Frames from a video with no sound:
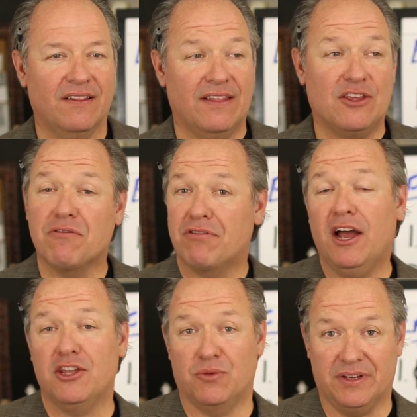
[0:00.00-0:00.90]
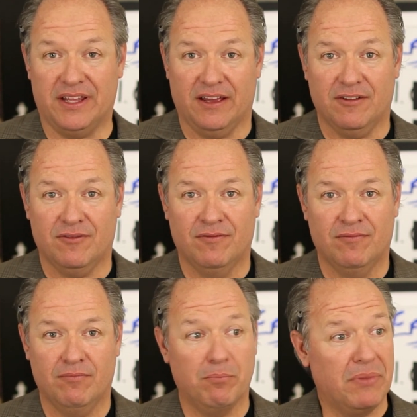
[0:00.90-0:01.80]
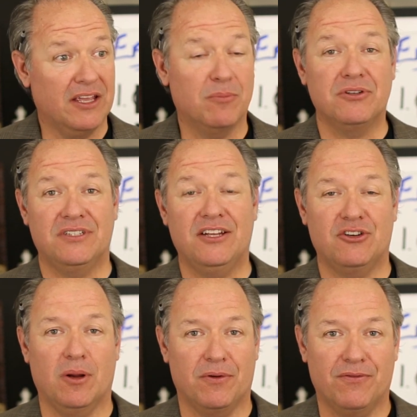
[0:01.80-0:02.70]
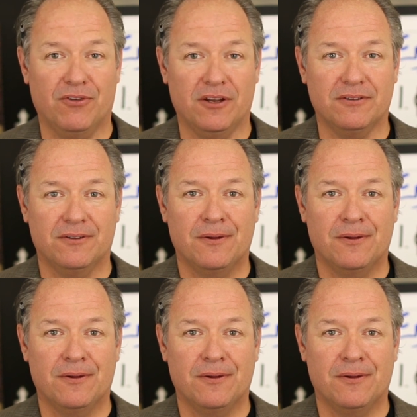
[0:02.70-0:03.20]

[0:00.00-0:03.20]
that you thought you would get being a presenter up in front.